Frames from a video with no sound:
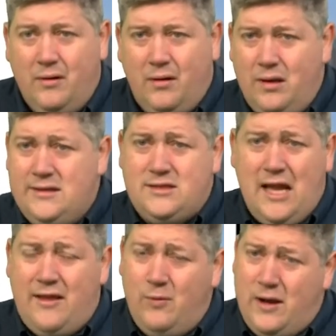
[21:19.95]
He's
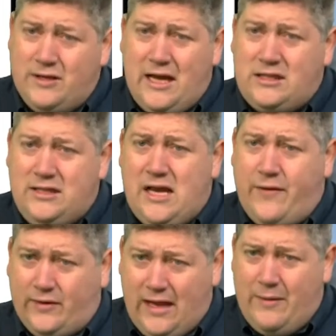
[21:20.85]
standing the way of your destiny,
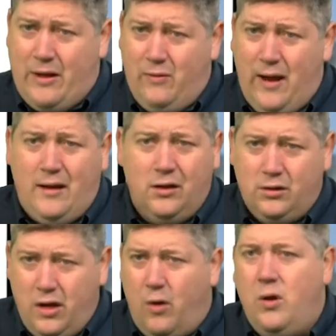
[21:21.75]
David. Get him out of the way.
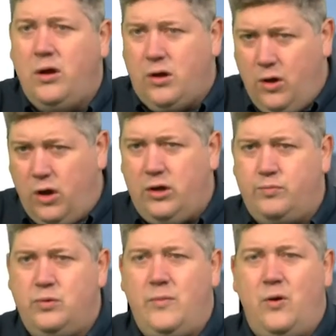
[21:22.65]
No, God will
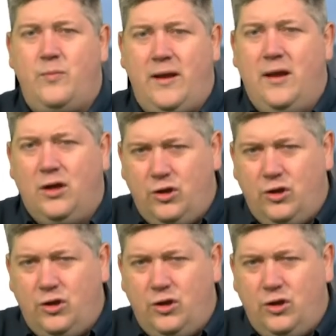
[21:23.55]
promote me.